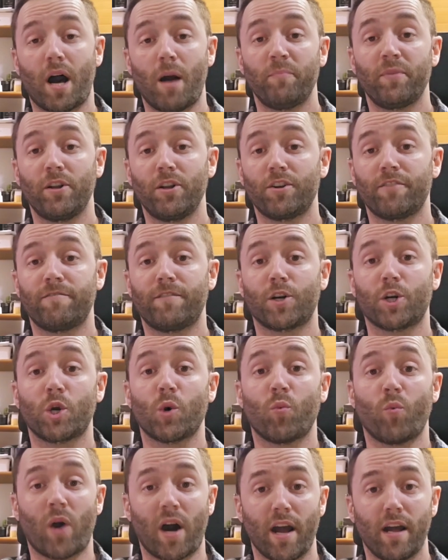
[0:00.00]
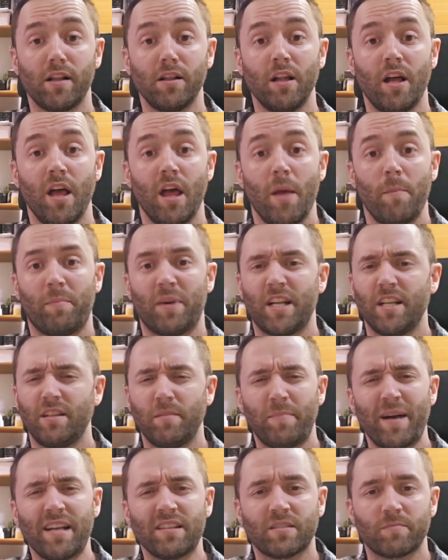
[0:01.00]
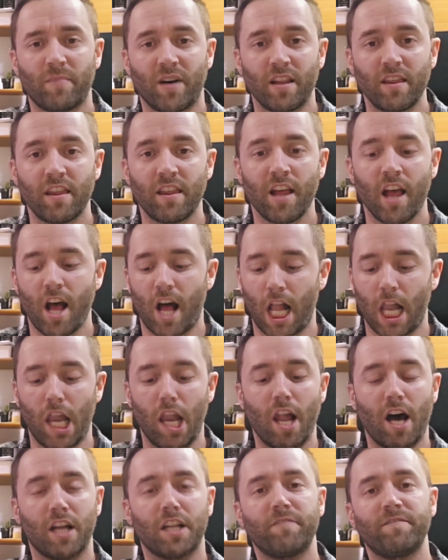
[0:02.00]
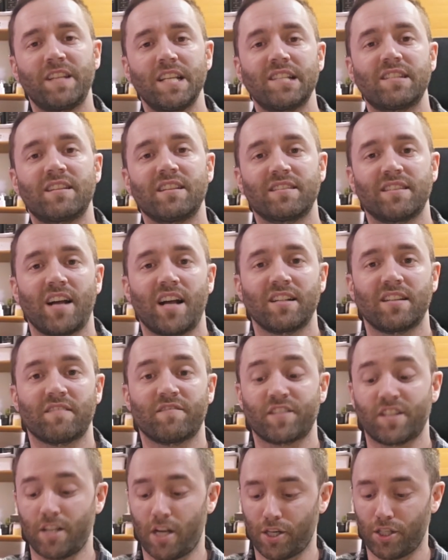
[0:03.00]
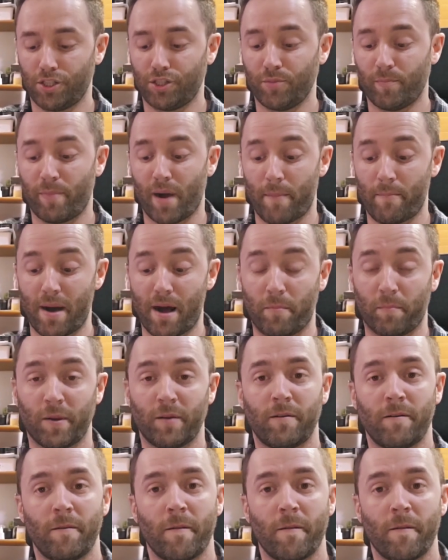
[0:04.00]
popular for a while, but in the past month, a lot of these designs have started to pop up.